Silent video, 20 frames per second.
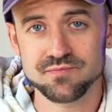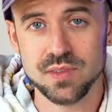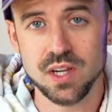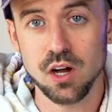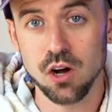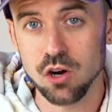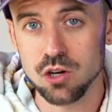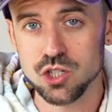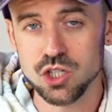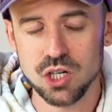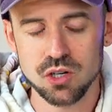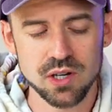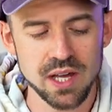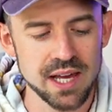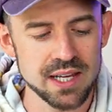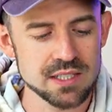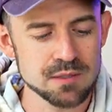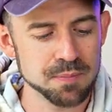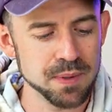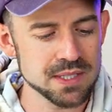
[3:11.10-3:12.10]
hard shell
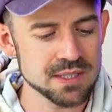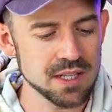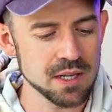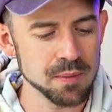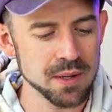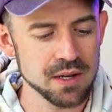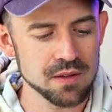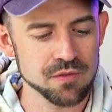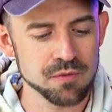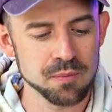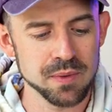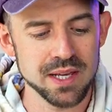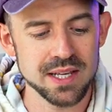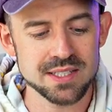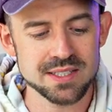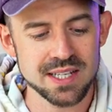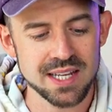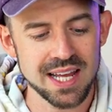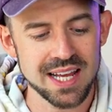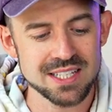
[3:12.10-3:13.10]
case, the best thing about it for me
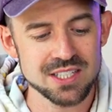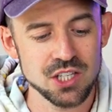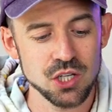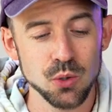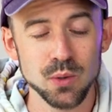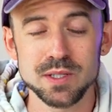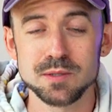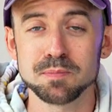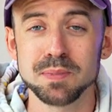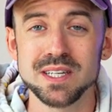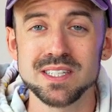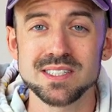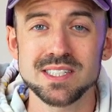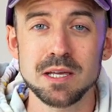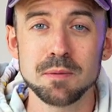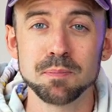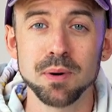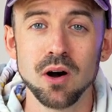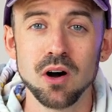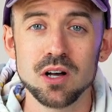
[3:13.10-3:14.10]
is that it has a
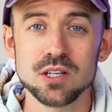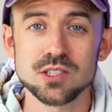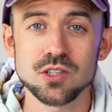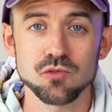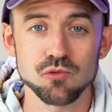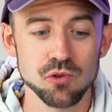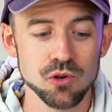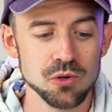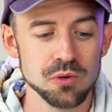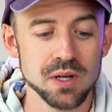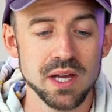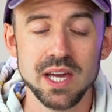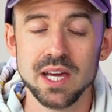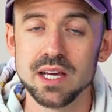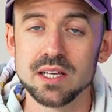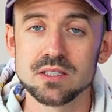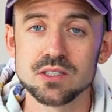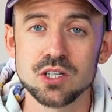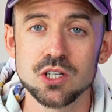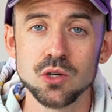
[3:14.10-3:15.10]
USB-C pass-through
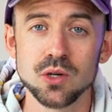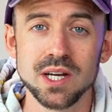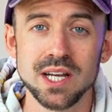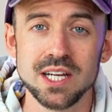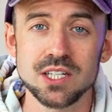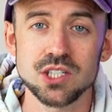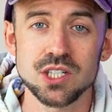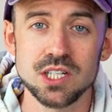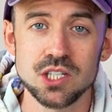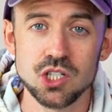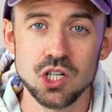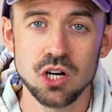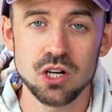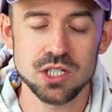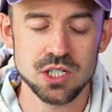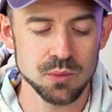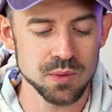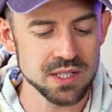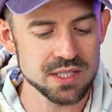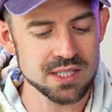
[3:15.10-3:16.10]
here, so you can actually
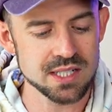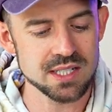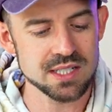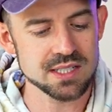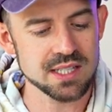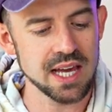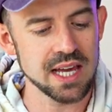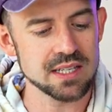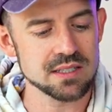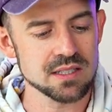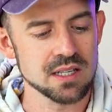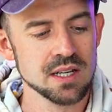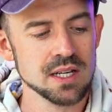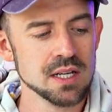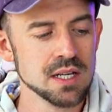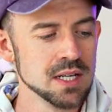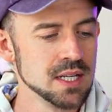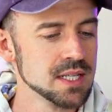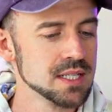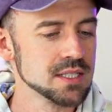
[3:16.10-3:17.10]
charge it when it's in its case.
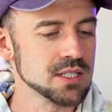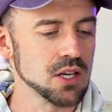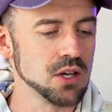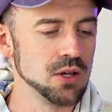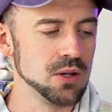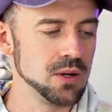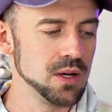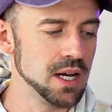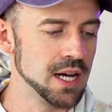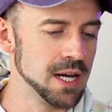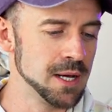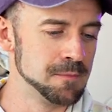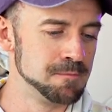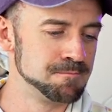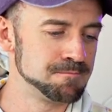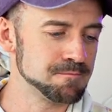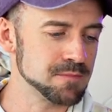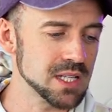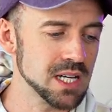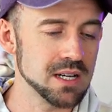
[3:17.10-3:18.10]
So
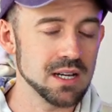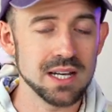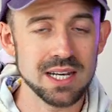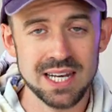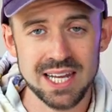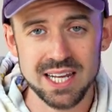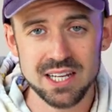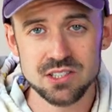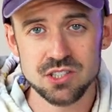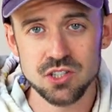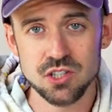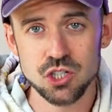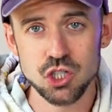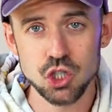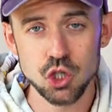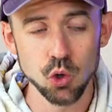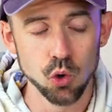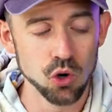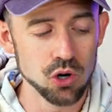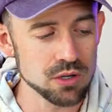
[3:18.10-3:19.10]
link to the
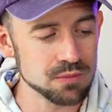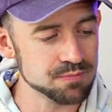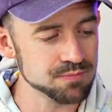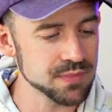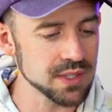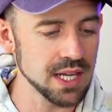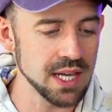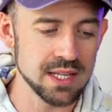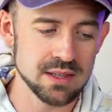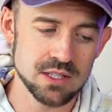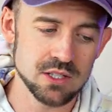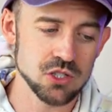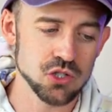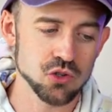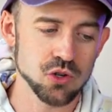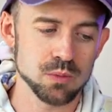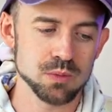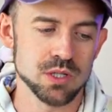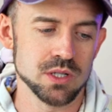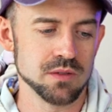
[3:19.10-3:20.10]
short in the
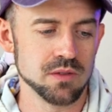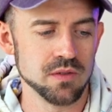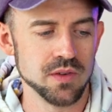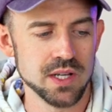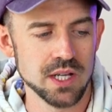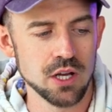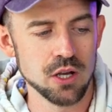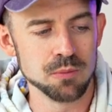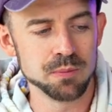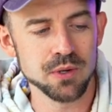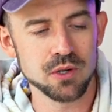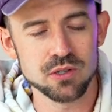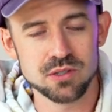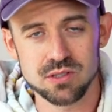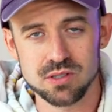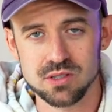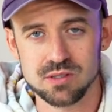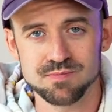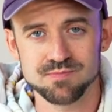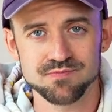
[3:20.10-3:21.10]
description of the video,
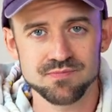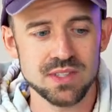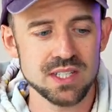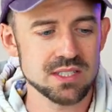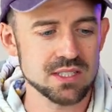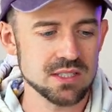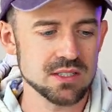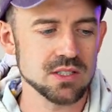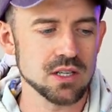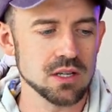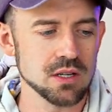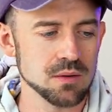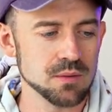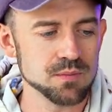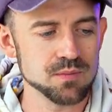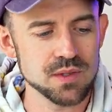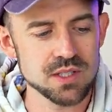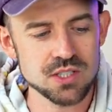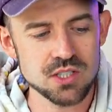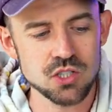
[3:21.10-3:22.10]
because this is
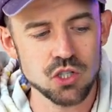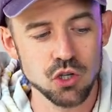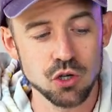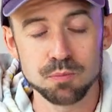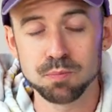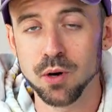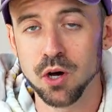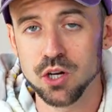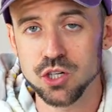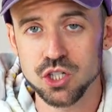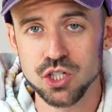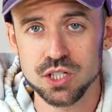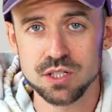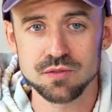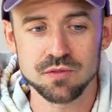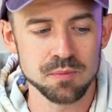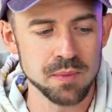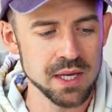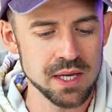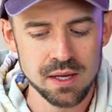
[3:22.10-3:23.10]
a good purchase
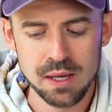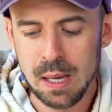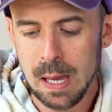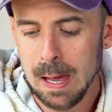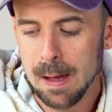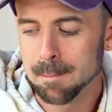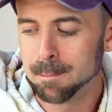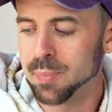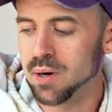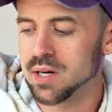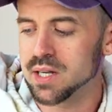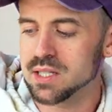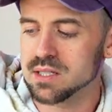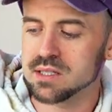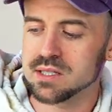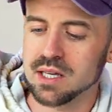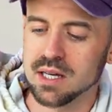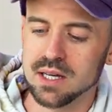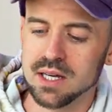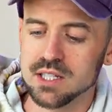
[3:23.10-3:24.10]
for me. But
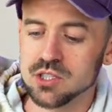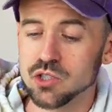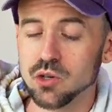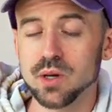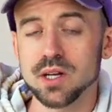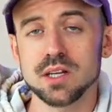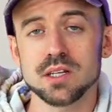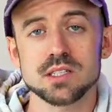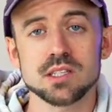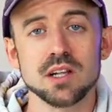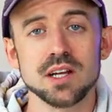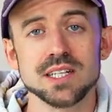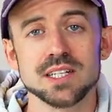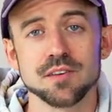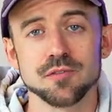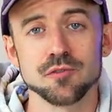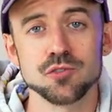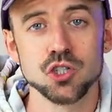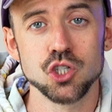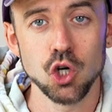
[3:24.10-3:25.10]
it's doing a slightly
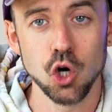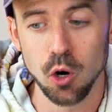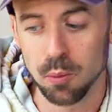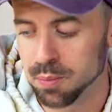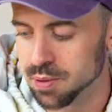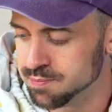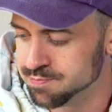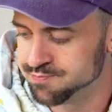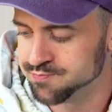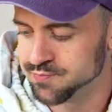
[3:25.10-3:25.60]
different job